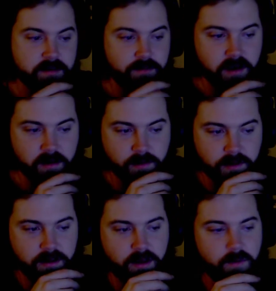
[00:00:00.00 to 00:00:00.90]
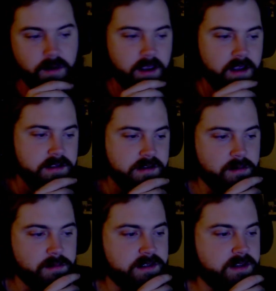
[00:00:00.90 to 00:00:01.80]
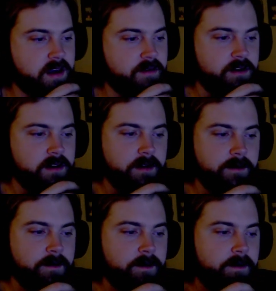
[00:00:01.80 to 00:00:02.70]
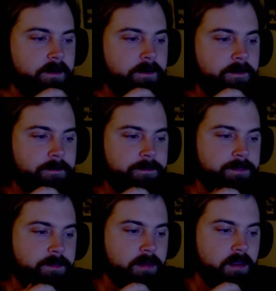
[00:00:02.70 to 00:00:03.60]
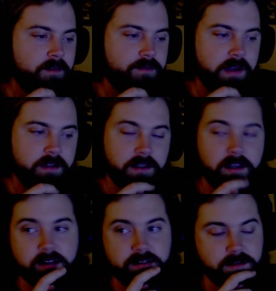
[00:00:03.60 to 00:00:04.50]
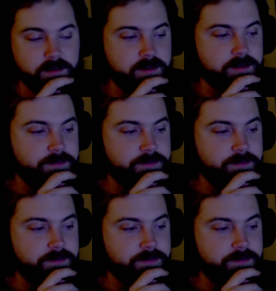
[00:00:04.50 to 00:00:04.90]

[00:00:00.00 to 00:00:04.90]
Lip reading: of awkward Q&A until Miss Taverley finally cut us loose.